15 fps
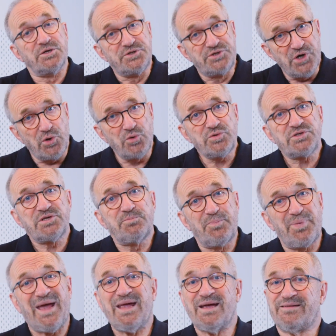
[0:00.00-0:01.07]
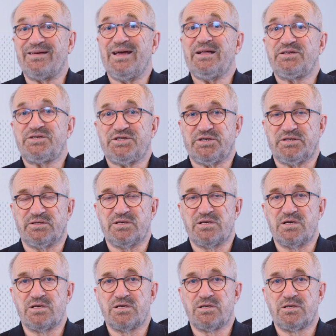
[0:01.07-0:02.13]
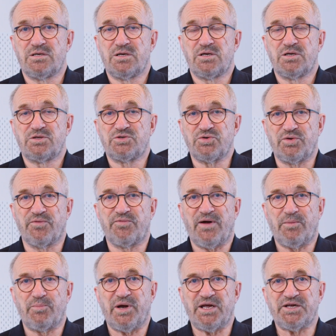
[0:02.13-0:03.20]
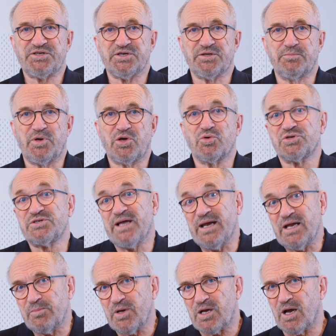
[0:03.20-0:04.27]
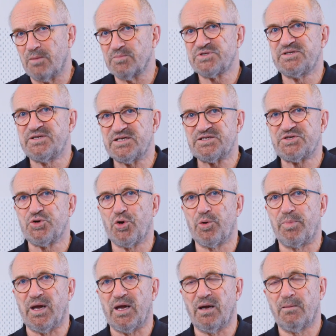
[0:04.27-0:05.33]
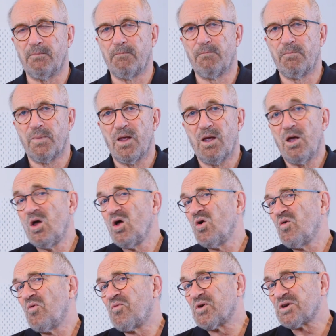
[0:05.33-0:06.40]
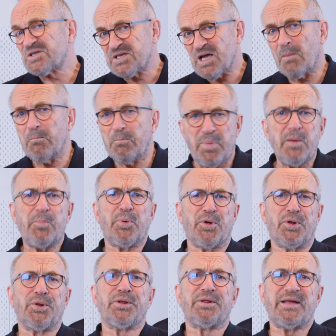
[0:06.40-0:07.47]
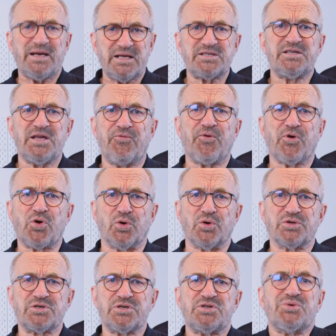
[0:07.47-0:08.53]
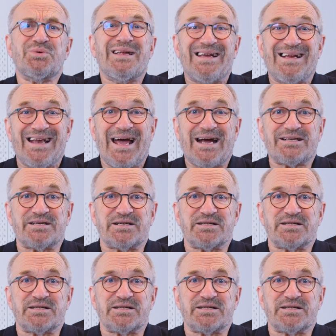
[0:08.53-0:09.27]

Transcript: Don't pay attention to the vibration, because then it becomes disturbing. For some people, that is difficult to neglect